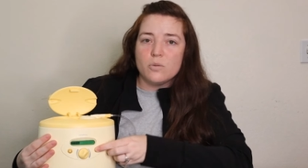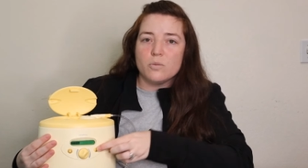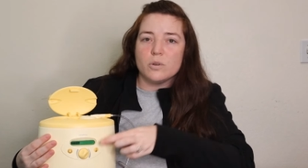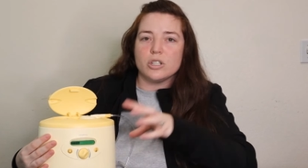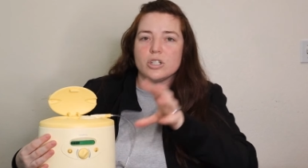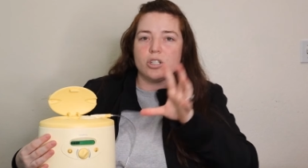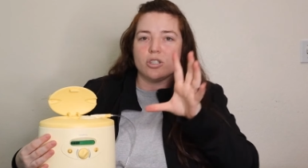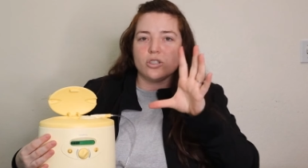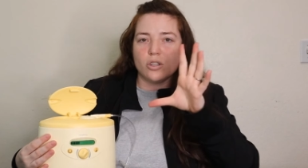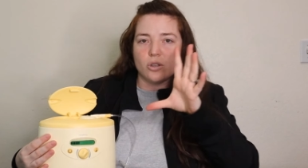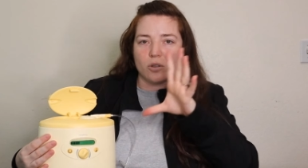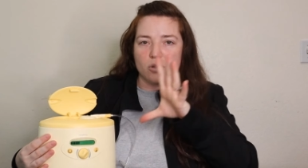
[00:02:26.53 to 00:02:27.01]

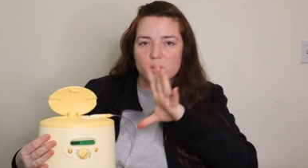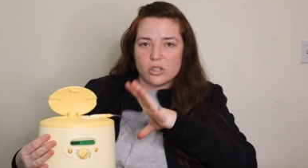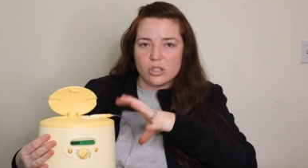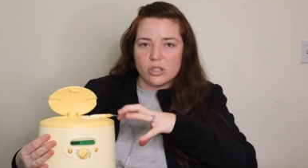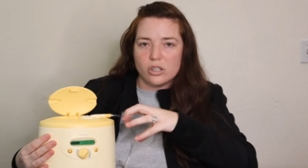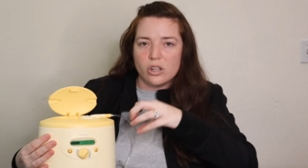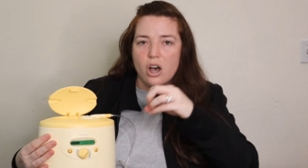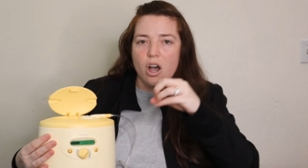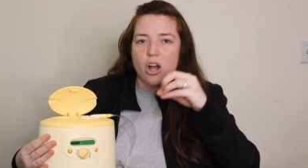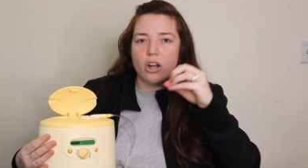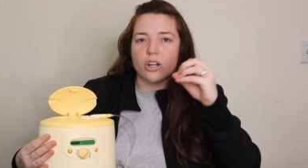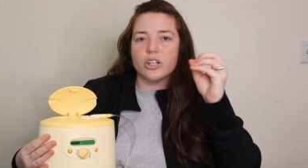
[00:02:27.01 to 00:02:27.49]
which is those
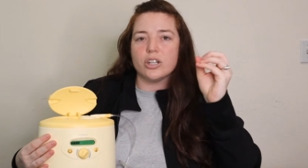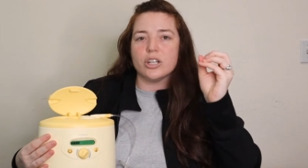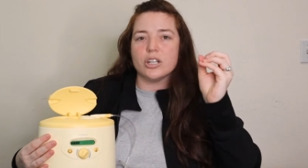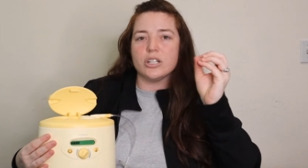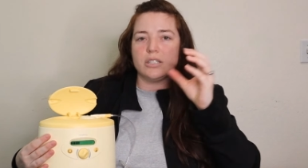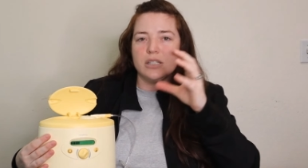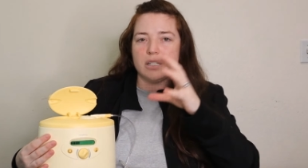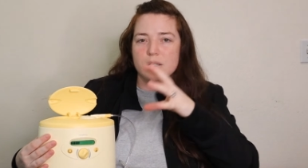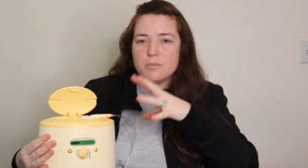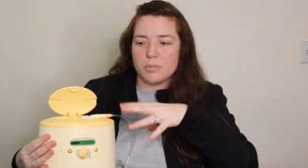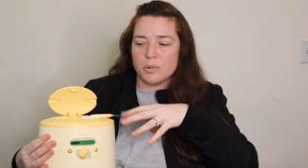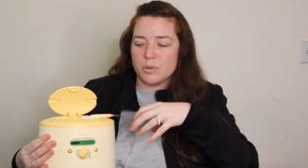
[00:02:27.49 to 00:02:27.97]

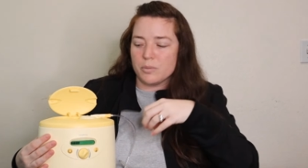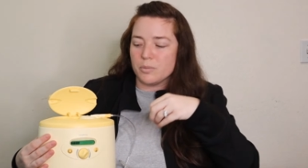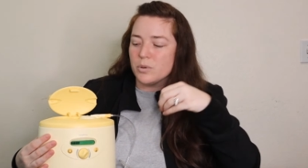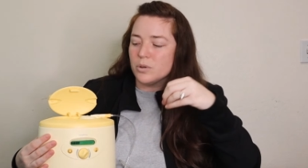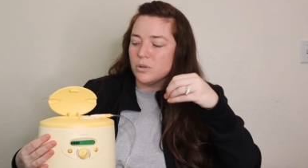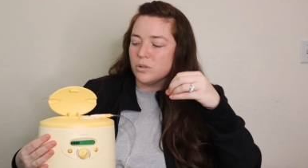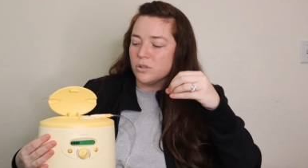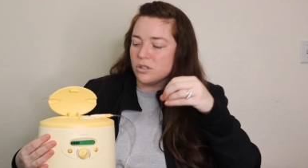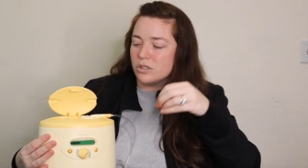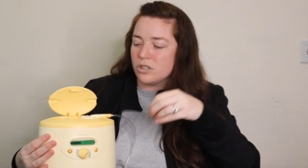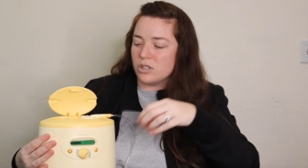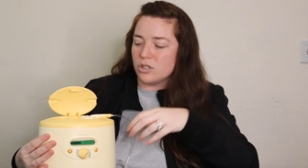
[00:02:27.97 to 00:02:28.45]
longer, deeper
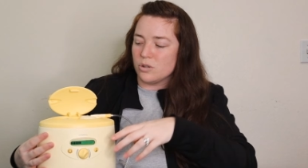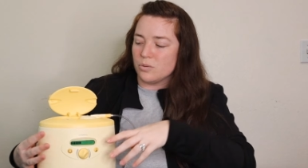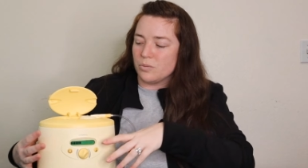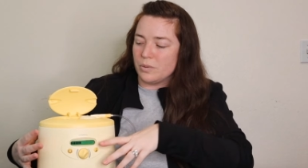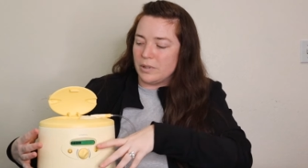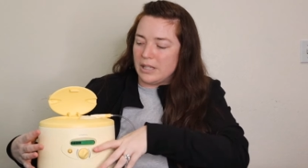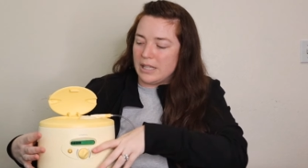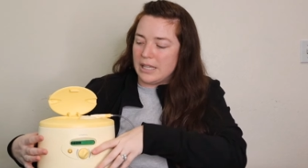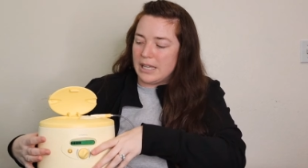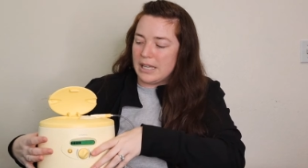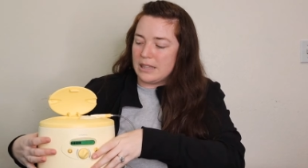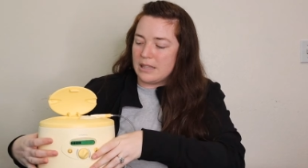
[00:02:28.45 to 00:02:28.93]
pulls to
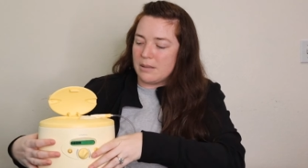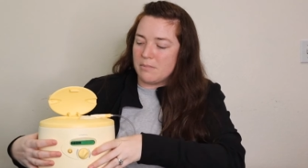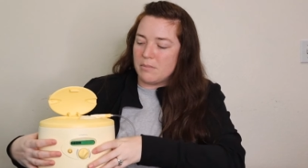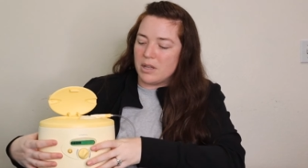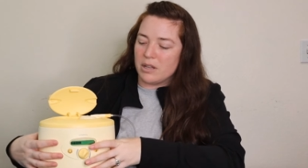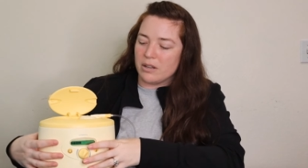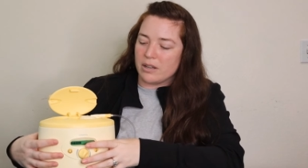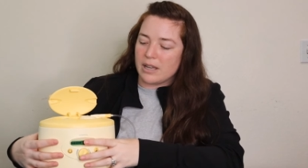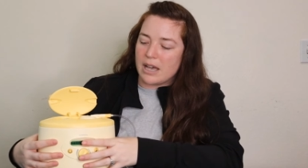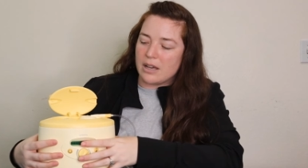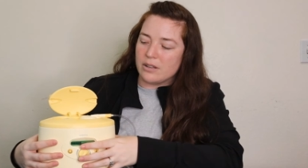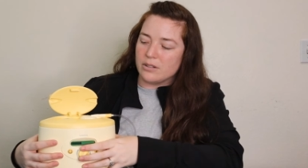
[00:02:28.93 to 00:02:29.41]
really get the
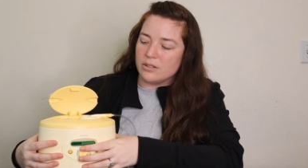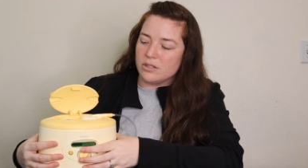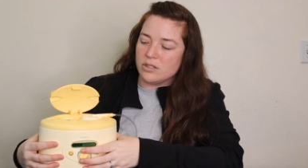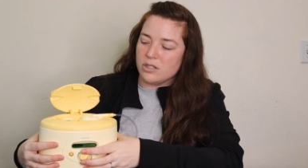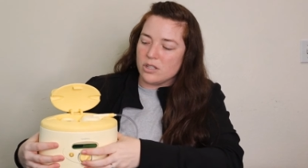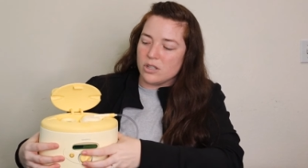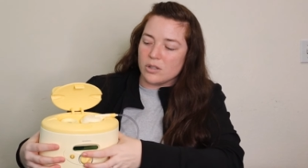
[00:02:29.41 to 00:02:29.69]
milk out.